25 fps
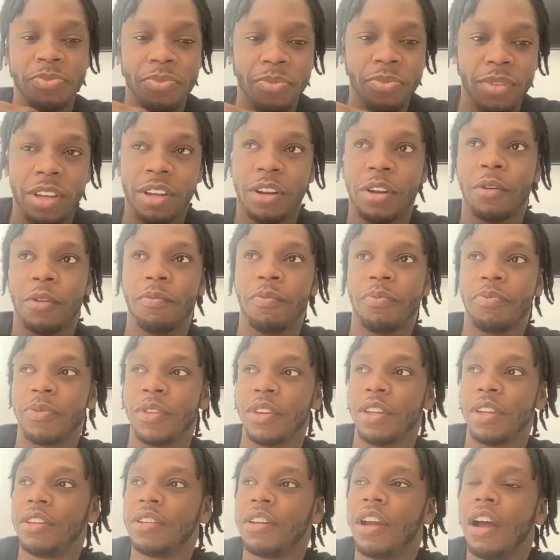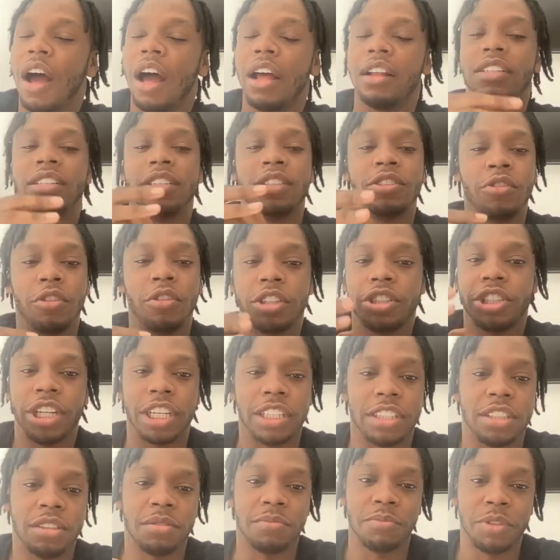you know, it's not
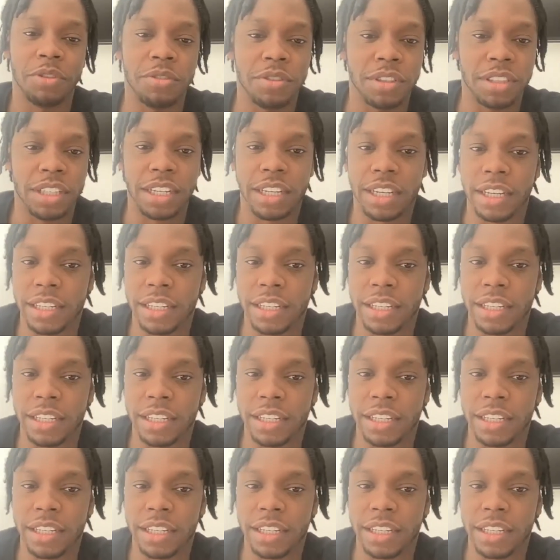just the music,